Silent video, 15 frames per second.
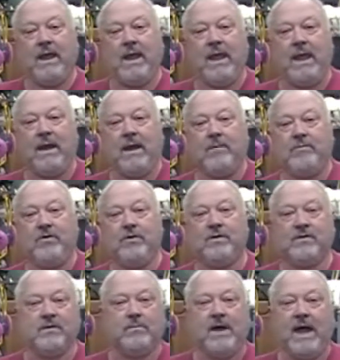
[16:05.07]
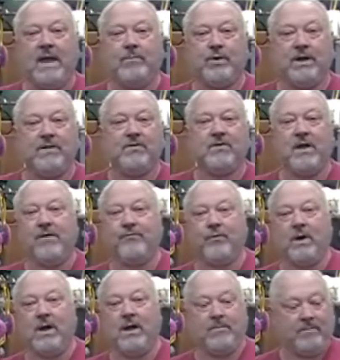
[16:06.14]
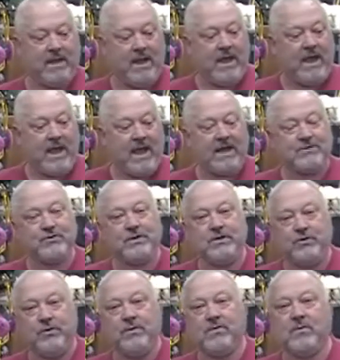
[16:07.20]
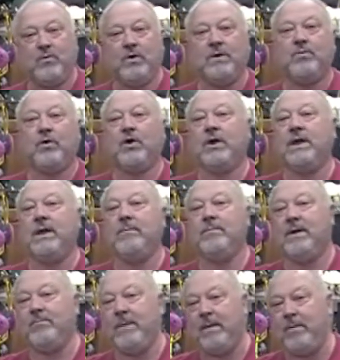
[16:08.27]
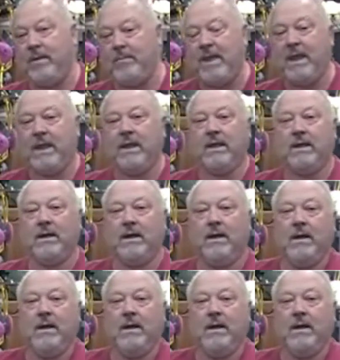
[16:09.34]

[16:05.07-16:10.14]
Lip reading: and I'm doing some hybrid stuff where I'm actually doing some woodworking, but maybe making